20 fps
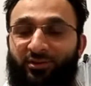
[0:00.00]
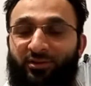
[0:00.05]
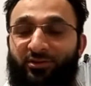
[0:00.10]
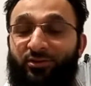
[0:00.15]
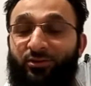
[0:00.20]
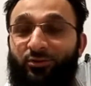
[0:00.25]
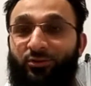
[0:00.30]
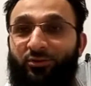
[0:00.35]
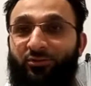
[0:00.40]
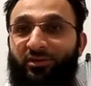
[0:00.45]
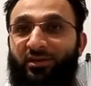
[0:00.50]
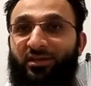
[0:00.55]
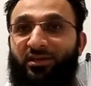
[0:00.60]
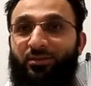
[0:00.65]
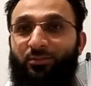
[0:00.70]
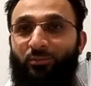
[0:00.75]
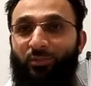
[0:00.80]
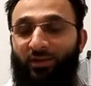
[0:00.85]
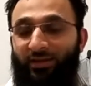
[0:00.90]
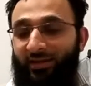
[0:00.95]
you're really
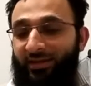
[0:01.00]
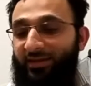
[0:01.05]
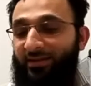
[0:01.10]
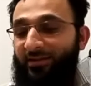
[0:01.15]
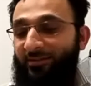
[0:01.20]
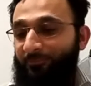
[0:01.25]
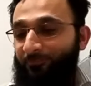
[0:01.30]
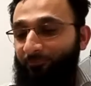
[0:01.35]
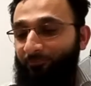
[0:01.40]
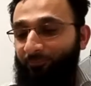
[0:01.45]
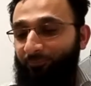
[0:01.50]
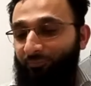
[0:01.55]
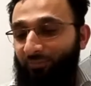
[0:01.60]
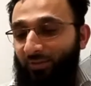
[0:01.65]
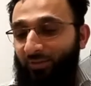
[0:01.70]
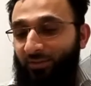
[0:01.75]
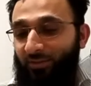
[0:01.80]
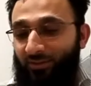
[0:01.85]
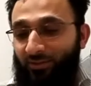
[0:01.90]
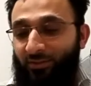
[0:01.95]
playing,
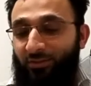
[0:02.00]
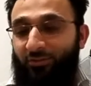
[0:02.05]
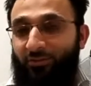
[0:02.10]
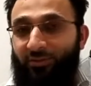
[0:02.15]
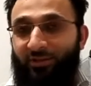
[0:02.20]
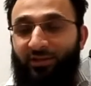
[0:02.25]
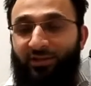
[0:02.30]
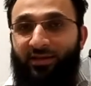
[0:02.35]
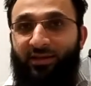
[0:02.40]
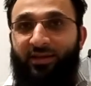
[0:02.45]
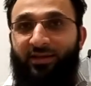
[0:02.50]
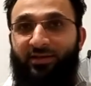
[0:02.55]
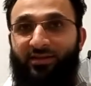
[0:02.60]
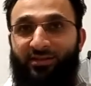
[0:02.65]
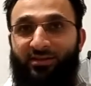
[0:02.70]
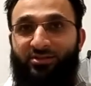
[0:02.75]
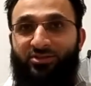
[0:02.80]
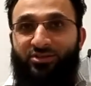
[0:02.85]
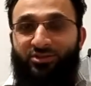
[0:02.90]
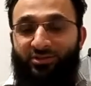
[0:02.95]
you really get
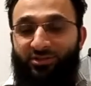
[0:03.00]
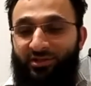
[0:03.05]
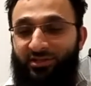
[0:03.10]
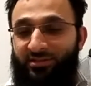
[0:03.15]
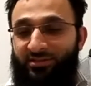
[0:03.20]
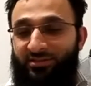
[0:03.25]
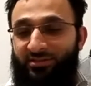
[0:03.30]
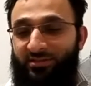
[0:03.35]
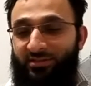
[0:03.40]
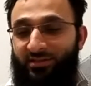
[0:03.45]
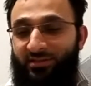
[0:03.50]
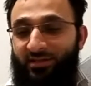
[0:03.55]
injuries.